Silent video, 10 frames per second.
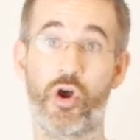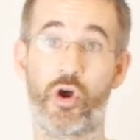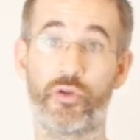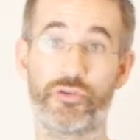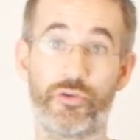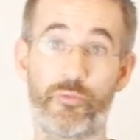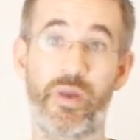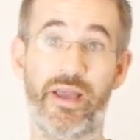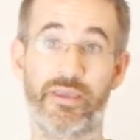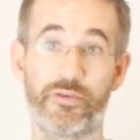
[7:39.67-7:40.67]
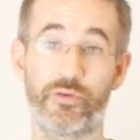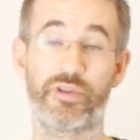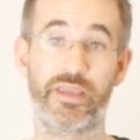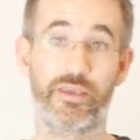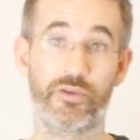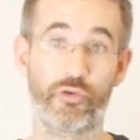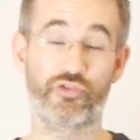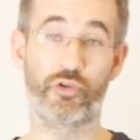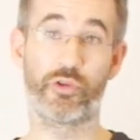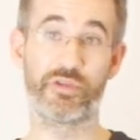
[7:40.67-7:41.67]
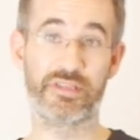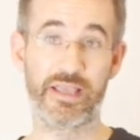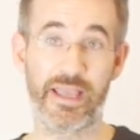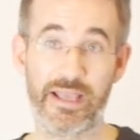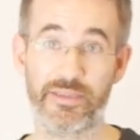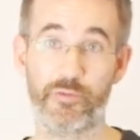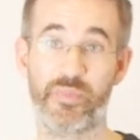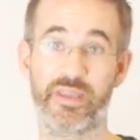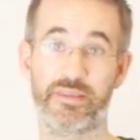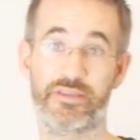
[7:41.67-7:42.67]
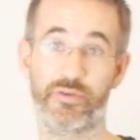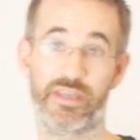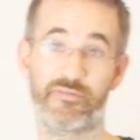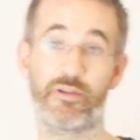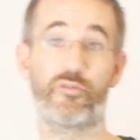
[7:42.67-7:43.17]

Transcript: on your back, your neck, your shoulders, and the pain that you can feel.